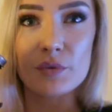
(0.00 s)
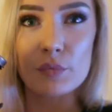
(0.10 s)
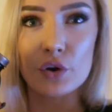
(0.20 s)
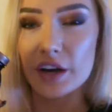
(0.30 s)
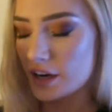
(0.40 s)

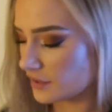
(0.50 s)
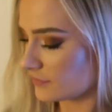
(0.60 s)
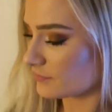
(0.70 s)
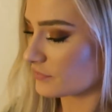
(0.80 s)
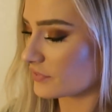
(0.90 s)
morning.
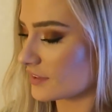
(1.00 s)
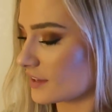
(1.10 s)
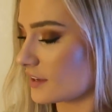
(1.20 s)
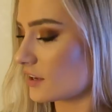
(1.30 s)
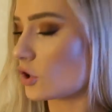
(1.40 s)
Cold
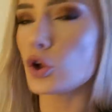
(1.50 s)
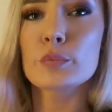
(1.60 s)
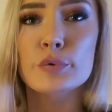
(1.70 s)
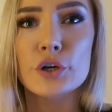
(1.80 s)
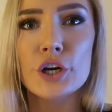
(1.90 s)
brew.
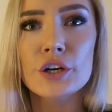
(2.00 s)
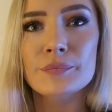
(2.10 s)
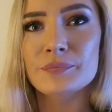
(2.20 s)
Cold brew.